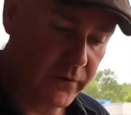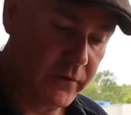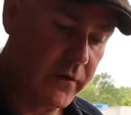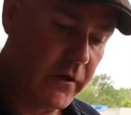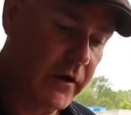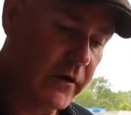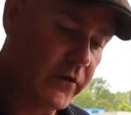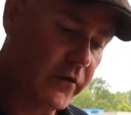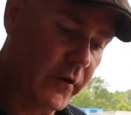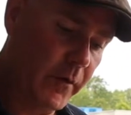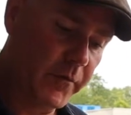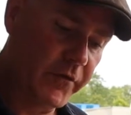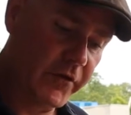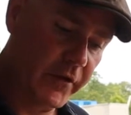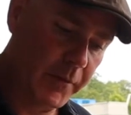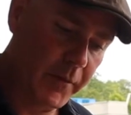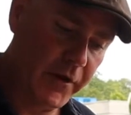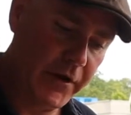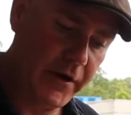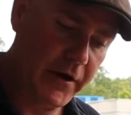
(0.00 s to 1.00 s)
get some
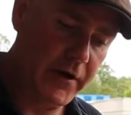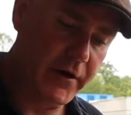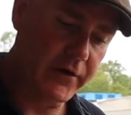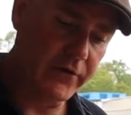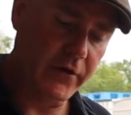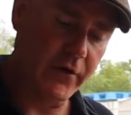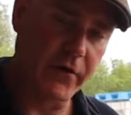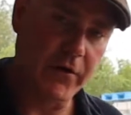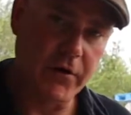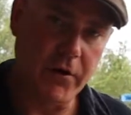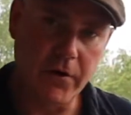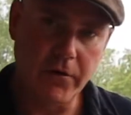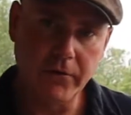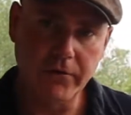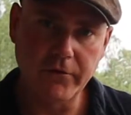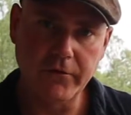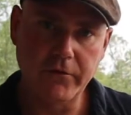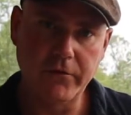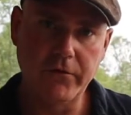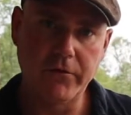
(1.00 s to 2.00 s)
similarities on the
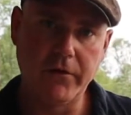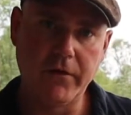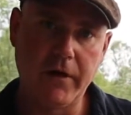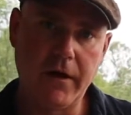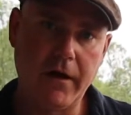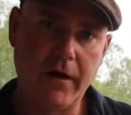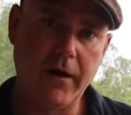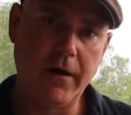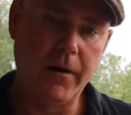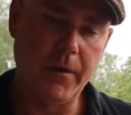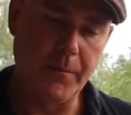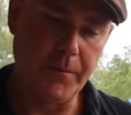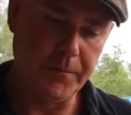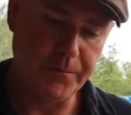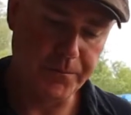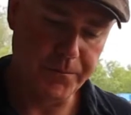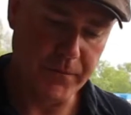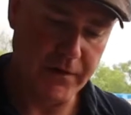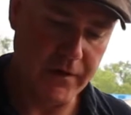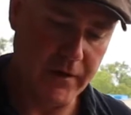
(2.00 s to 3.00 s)
nose.
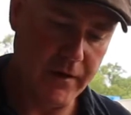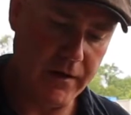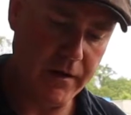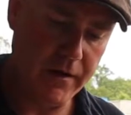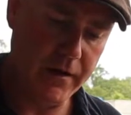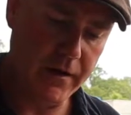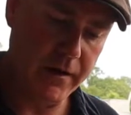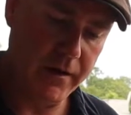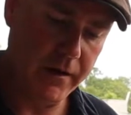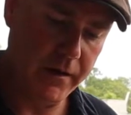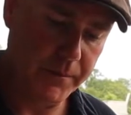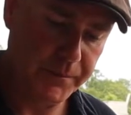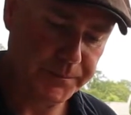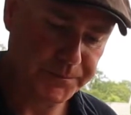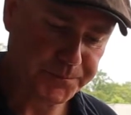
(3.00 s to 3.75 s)
The